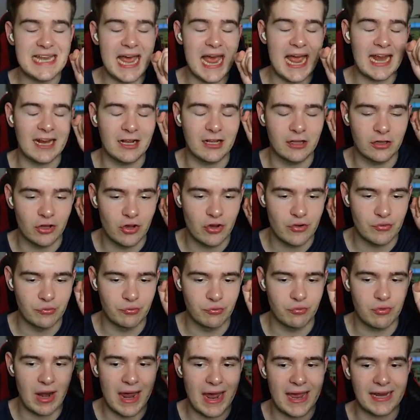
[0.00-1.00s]

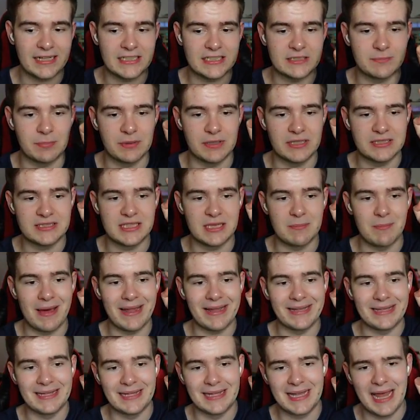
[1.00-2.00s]
Declan Rice. But it's the
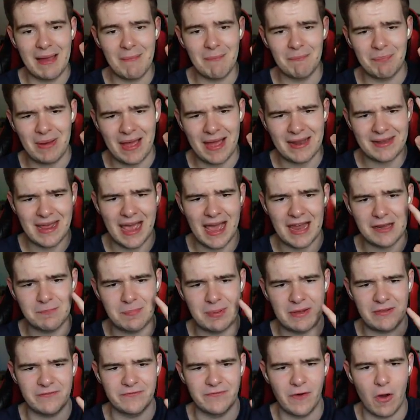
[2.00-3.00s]
man Lampard
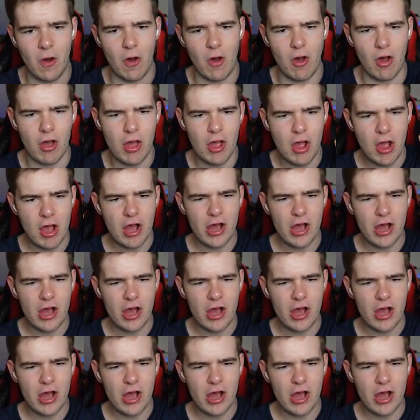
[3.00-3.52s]
had before